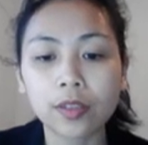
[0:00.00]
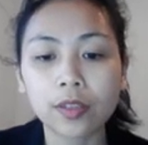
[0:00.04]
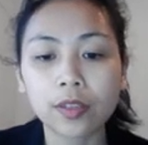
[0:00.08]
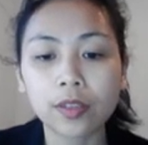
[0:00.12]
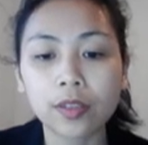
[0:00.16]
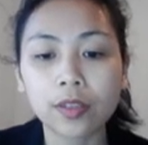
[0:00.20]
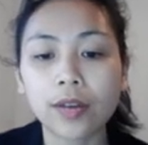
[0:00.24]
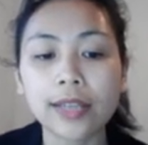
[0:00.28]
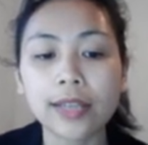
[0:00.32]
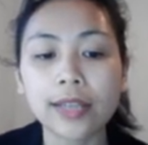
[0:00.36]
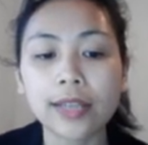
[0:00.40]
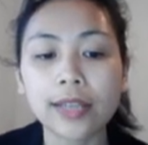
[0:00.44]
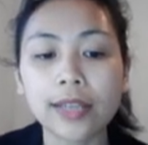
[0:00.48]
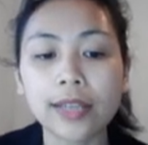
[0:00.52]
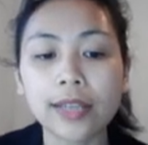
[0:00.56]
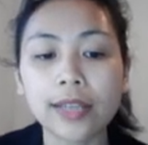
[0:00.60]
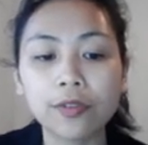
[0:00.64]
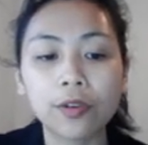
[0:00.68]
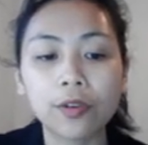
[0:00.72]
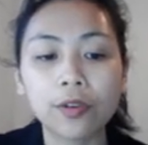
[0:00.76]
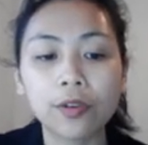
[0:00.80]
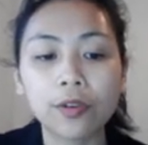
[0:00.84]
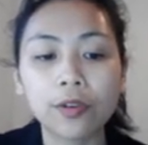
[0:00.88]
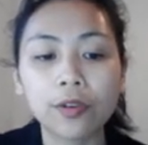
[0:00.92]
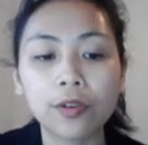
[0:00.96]
So x is
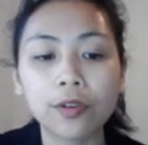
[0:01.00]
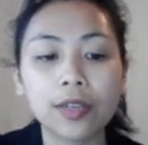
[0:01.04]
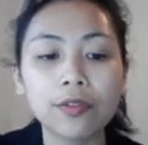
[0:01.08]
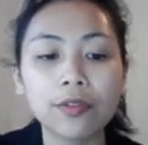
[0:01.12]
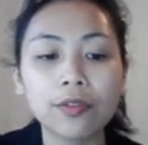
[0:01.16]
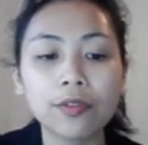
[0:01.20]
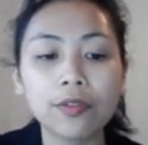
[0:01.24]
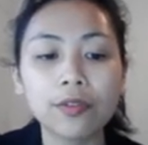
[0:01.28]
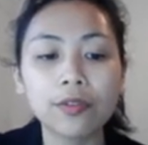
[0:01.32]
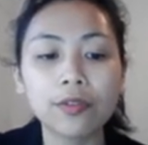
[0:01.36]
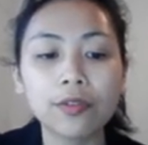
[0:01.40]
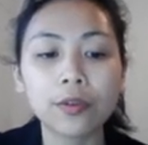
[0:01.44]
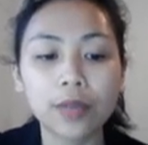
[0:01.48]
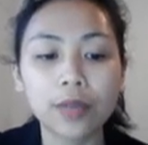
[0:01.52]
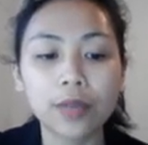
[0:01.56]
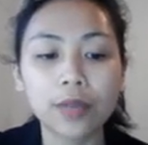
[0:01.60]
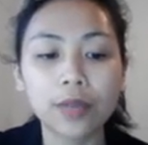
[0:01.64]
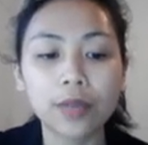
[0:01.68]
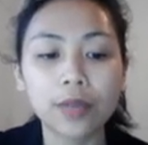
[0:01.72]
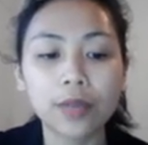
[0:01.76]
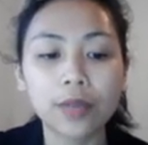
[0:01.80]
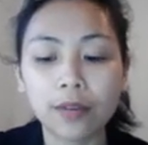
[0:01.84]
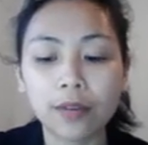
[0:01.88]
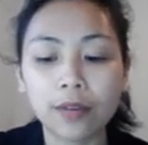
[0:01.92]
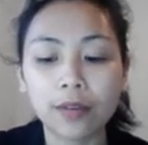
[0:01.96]
4. Therefore, we
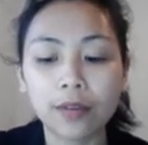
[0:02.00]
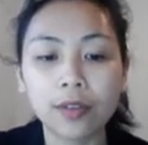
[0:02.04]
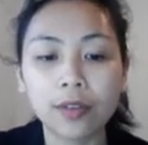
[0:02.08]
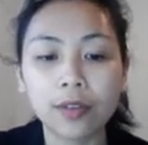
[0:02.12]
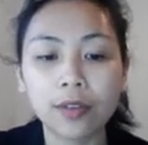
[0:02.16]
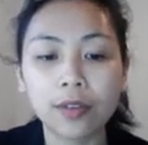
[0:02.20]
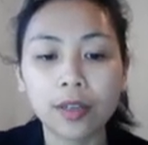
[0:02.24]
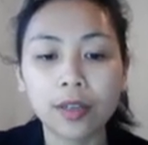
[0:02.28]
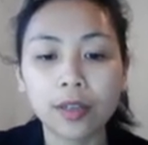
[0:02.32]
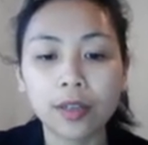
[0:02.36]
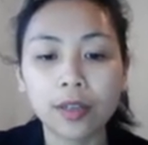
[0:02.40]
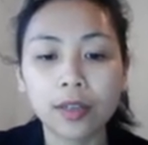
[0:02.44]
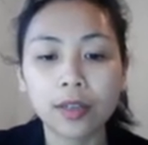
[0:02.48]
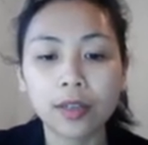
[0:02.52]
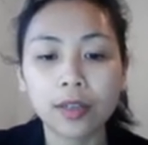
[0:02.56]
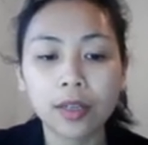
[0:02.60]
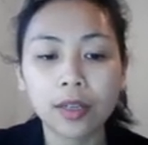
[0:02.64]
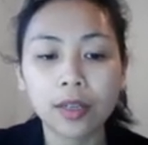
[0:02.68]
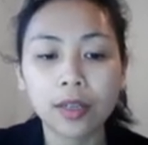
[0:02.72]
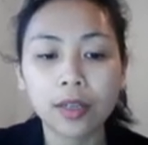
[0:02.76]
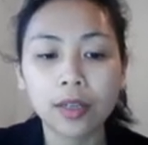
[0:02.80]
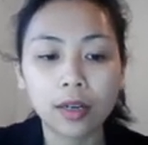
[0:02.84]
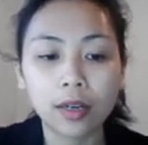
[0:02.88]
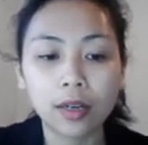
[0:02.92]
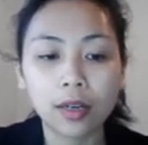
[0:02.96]
have
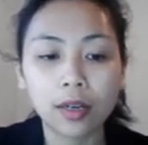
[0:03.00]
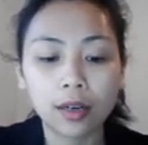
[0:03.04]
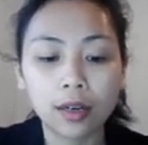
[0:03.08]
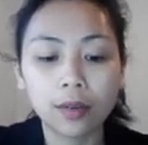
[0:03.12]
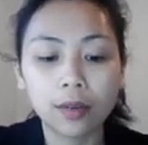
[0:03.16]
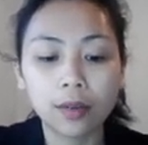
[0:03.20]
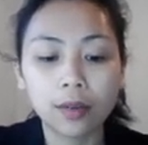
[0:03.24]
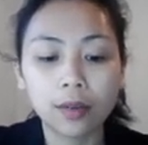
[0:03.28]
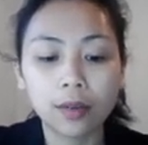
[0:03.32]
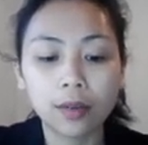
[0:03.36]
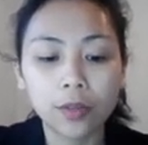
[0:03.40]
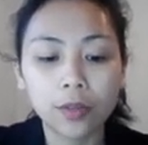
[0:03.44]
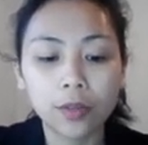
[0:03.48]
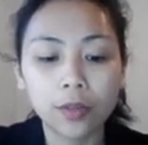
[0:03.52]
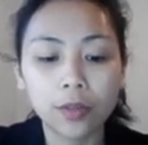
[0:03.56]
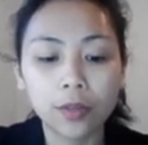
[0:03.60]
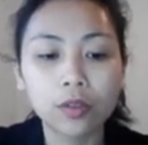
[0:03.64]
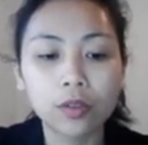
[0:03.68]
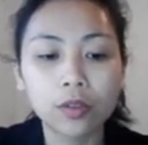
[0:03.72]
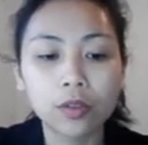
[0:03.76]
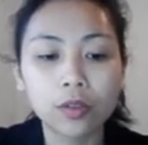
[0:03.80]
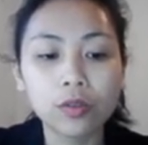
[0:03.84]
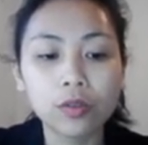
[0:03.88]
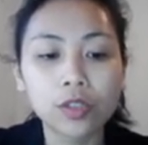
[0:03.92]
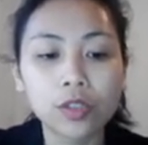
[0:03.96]

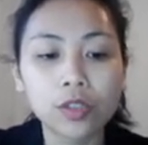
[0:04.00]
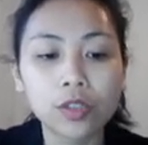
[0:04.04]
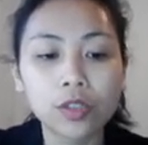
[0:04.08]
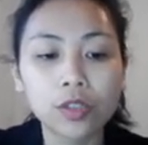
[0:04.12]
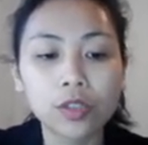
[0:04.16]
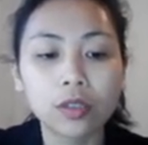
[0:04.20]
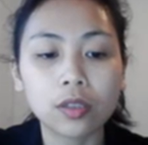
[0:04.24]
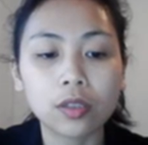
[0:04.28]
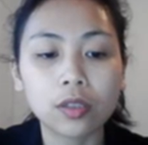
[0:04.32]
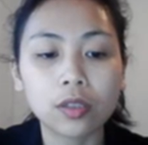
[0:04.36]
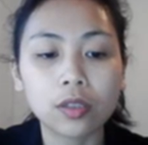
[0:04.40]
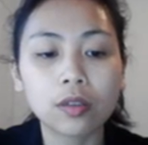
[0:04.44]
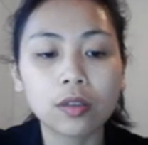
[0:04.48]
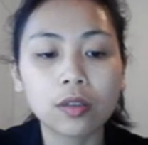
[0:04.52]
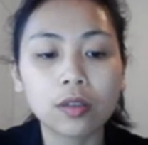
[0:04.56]
conclusion.